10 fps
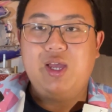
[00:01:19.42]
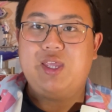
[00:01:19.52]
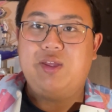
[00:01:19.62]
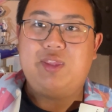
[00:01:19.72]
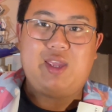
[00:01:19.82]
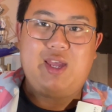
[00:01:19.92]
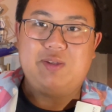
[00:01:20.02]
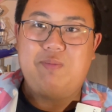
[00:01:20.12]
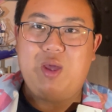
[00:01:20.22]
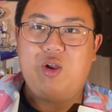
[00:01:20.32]
Keltec has
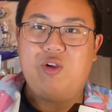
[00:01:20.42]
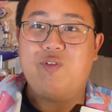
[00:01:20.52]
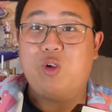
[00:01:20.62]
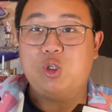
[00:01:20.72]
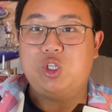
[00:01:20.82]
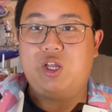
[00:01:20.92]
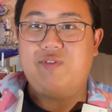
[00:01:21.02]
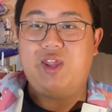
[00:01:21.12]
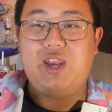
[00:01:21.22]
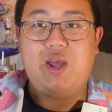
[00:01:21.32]
a better version
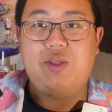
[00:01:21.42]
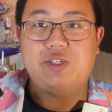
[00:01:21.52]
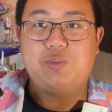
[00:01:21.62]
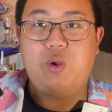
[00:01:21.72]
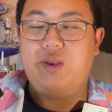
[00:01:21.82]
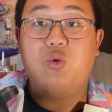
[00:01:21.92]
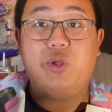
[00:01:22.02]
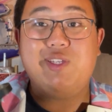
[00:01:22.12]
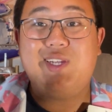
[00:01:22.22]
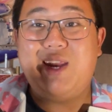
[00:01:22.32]
of it now at this point. The
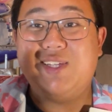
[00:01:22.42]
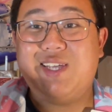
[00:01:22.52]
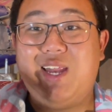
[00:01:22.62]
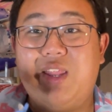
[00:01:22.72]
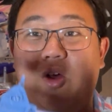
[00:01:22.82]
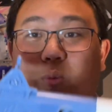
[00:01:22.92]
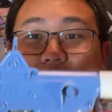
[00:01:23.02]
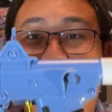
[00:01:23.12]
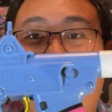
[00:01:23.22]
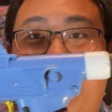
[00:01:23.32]
reason I decided to go with
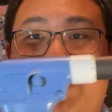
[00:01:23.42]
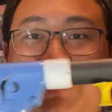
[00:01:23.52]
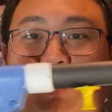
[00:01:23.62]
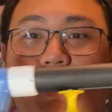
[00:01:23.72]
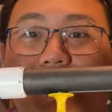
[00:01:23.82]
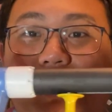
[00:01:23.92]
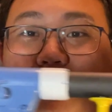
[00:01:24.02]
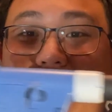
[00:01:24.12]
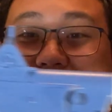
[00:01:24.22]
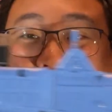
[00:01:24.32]
the Keltec Sub2000
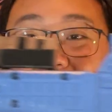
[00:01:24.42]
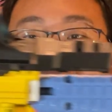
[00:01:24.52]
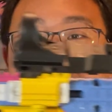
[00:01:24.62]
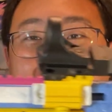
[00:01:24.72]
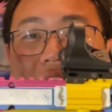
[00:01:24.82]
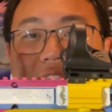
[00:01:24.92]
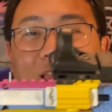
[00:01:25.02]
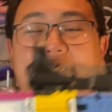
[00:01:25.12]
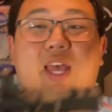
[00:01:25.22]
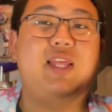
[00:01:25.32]
is because it kind of looks
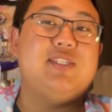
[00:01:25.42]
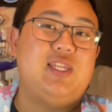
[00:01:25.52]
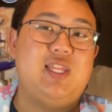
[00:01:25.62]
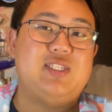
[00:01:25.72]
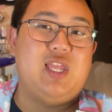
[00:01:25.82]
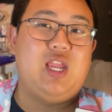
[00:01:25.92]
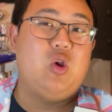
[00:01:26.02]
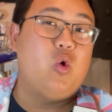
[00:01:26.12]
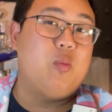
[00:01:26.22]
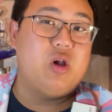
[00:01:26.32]
like, at least in its like
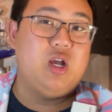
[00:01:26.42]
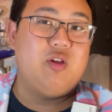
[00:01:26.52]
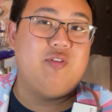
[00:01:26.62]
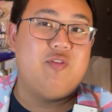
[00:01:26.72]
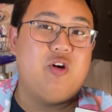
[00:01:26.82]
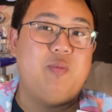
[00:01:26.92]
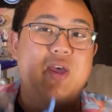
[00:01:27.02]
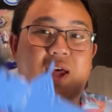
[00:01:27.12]
normal color form,